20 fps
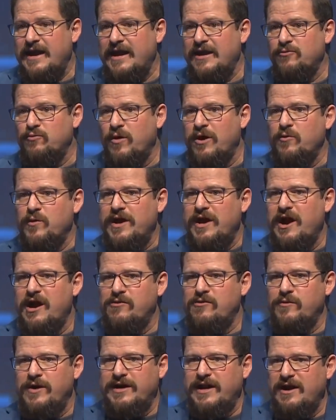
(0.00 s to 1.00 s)
And where we
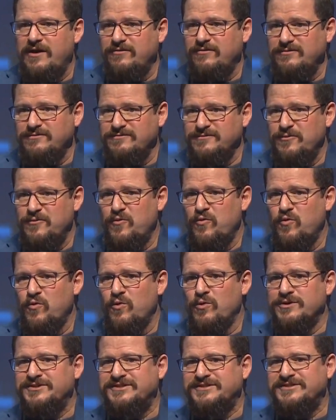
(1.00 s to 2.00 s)
are right now,
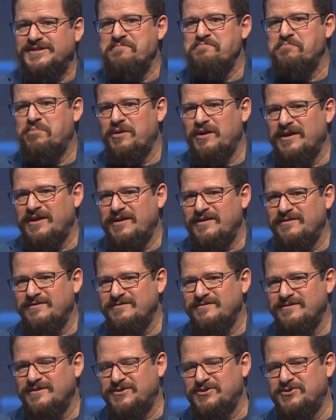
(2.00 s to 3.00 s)
we're sampling
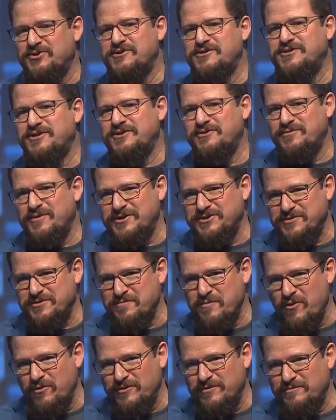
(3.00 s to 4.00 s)
the third
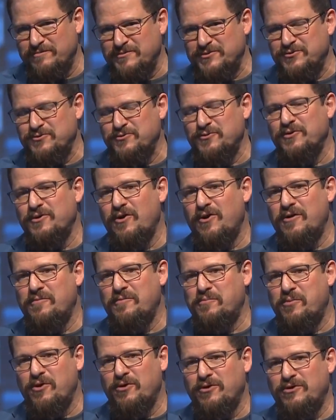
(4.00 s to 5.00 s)
generation modem to
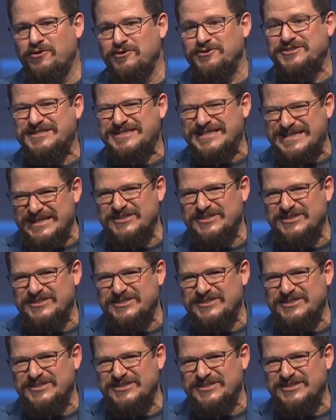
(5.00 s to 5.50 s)
our partners